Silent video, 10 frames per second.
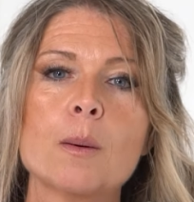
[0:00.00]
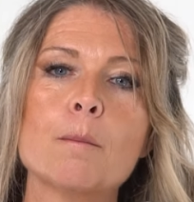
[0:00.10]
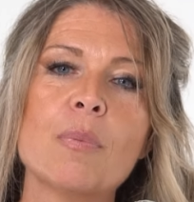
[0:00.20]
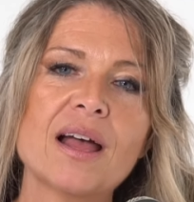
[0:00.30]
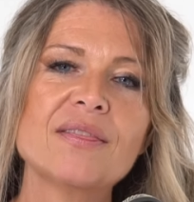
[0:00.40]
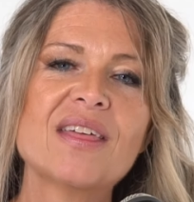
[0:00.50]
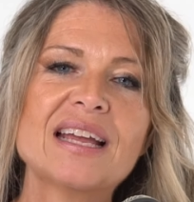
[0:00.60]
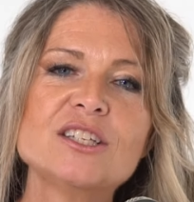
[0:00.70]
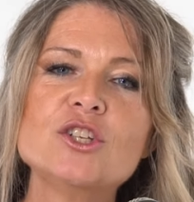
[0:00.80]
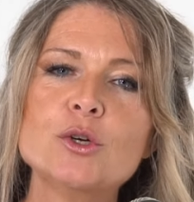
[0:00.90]
but
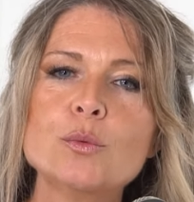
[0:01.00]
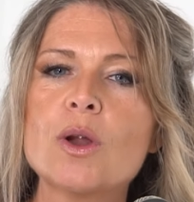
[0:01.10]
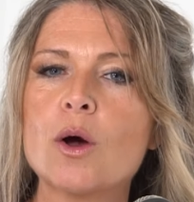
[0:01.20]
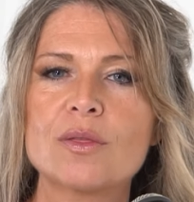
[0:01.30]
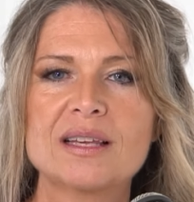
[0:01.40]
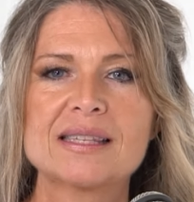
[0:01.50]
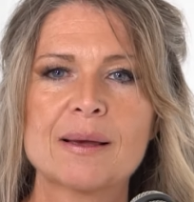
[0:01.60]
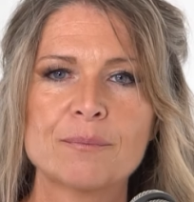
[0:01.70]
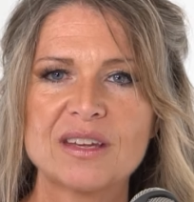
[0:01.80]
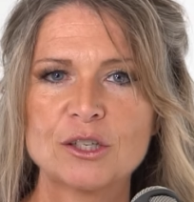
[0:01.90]
they do know that
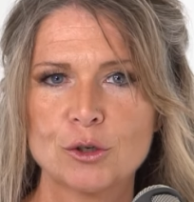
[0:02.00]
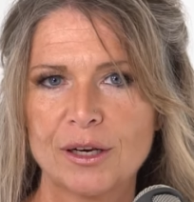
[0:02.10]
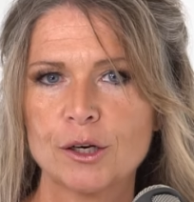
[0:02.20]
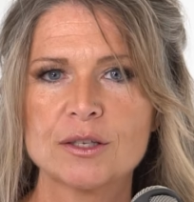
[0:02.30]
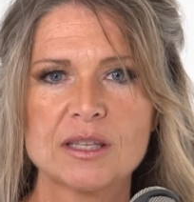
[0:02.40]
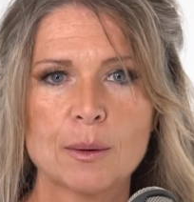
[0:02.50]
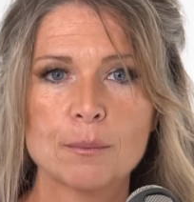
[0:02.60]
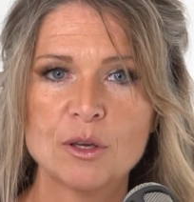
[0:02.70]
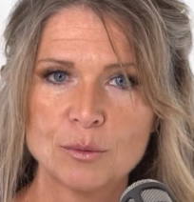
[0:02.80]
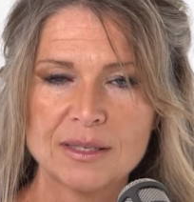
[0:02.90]
something triggers the
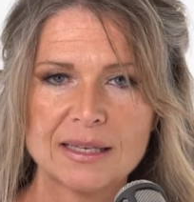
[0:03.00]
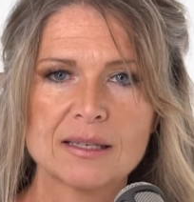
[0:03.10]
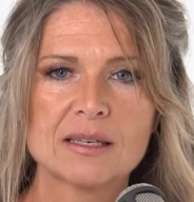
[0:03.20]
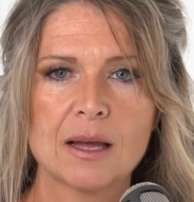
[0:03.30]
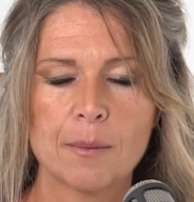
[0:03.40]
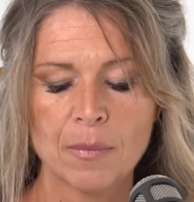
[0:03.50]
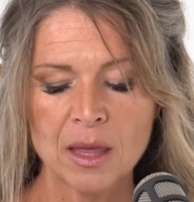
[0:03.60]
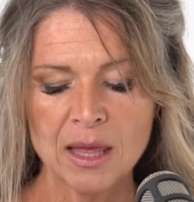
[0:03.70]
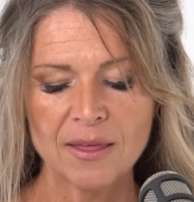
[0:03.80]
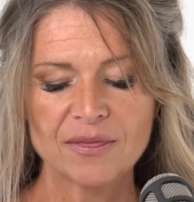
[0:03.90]
immune system
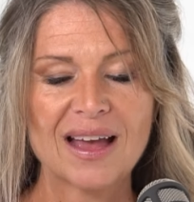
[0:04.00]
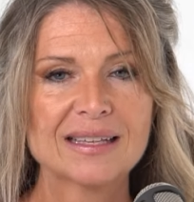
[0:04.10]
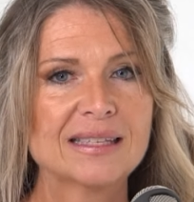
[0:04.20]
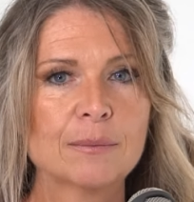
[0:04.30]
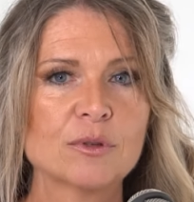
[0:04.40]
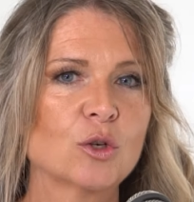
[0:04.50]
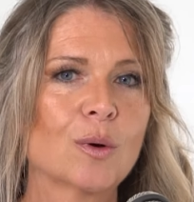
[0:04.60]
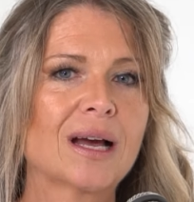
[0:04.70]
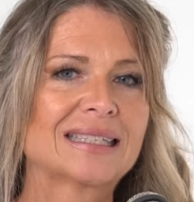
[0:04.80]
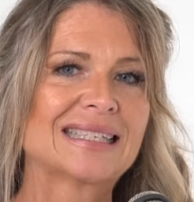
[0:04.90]
that seems to
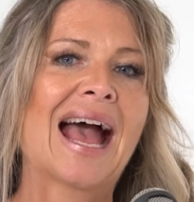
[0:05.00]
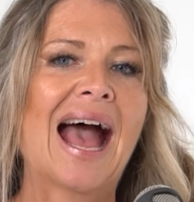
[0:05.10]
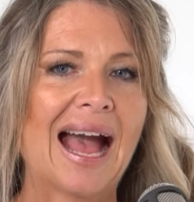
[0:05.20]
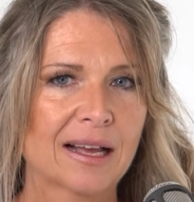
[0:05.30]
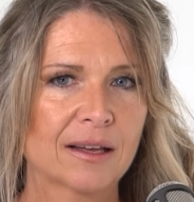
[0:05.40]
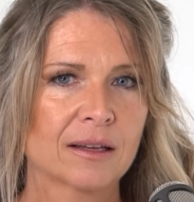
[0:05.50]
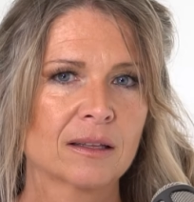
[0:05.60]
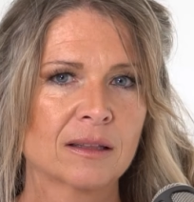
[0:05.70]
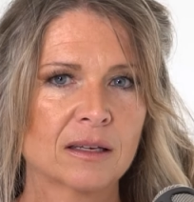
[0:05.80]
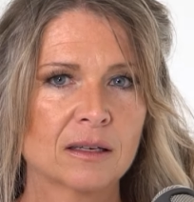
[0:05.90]
attack
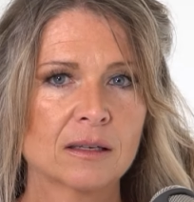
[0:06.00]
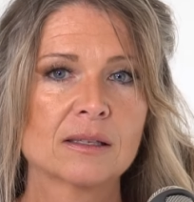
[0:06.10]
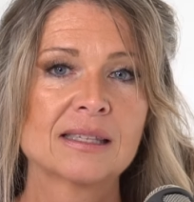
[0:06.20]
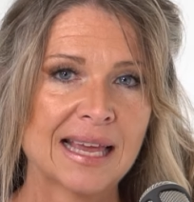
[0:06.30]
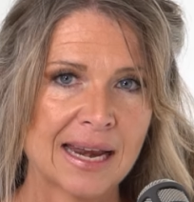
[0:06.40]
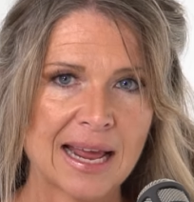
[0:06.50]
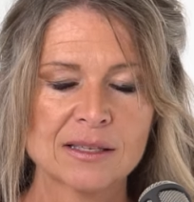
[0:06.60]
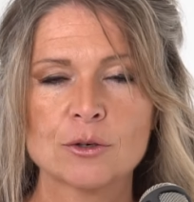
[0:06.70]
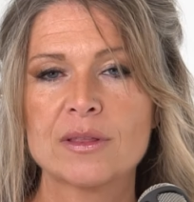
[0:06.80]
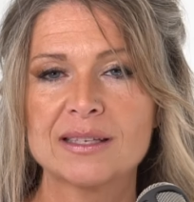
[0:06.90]
the
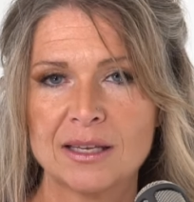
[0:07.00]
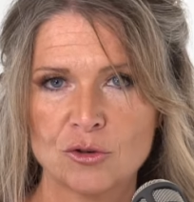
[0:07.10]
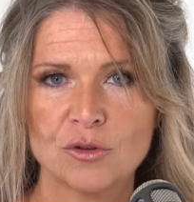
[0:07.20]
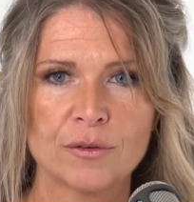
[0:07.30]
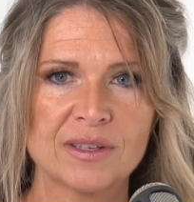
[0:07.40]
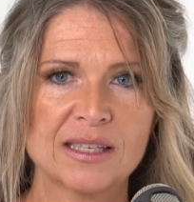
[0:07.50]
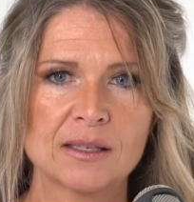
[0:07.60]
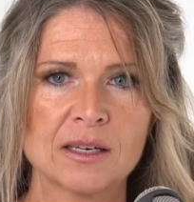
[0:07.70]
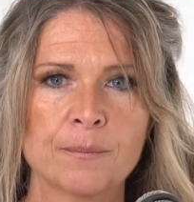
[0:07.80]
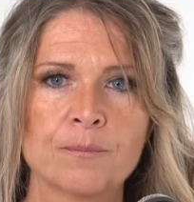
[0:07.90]
CNS or the central nervous
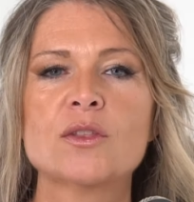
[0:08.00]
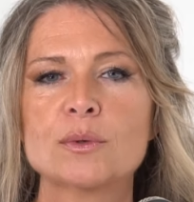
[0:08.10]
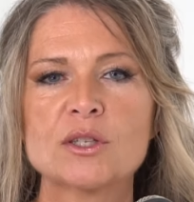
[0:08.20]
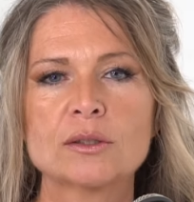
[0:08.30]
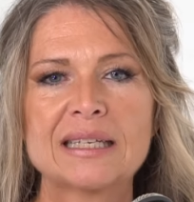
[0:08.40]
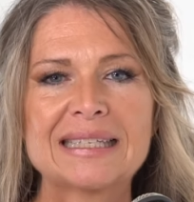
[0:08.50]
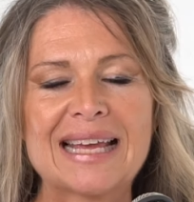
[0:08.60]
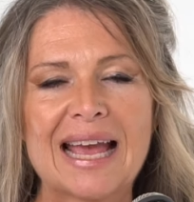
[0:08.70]
system. The resulting